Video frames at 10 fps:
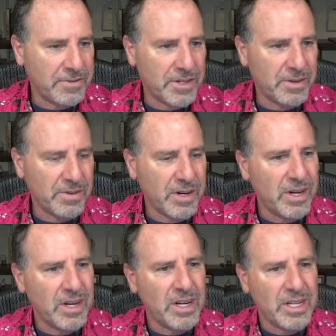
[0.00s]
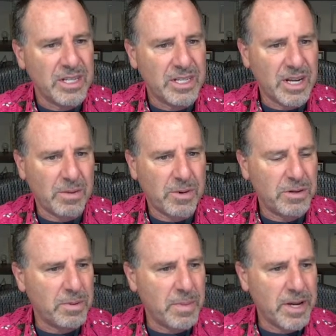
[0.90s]
So, stock
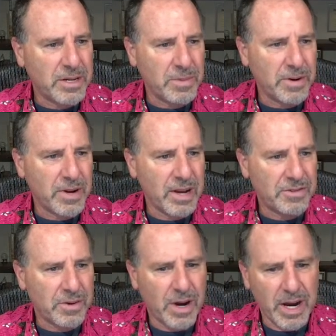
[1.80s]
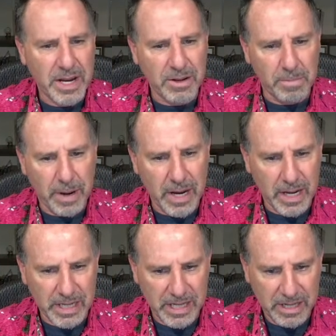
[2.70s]
price momentum we don't have. So, high yield
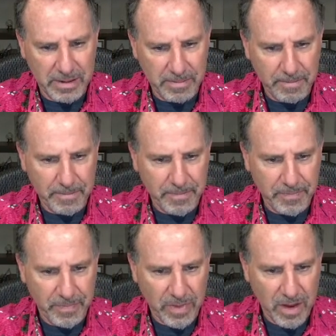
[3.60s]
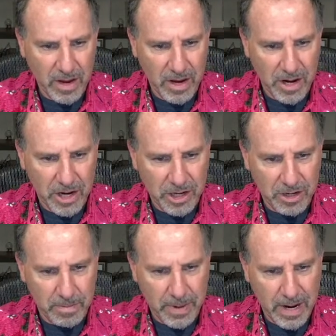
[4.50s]
bonds
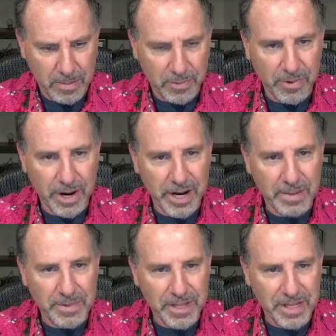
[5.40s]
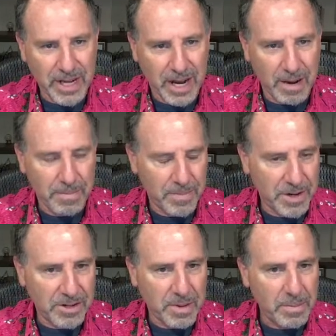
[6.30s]
should pop right up to the top.
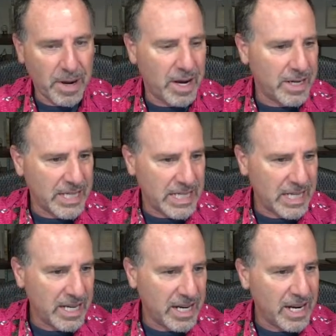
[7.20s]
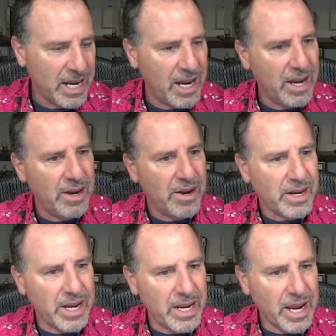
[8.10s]
There's my bonds.
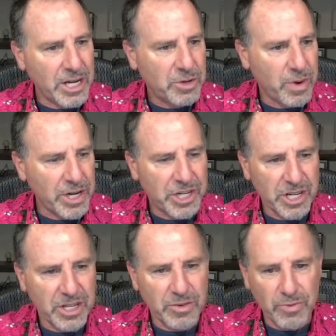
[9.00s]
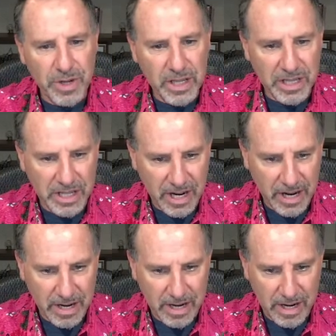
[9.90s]
Okay, HYG. Then real
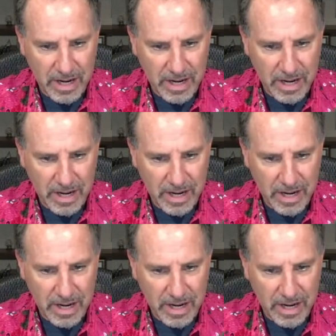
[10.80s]
estate.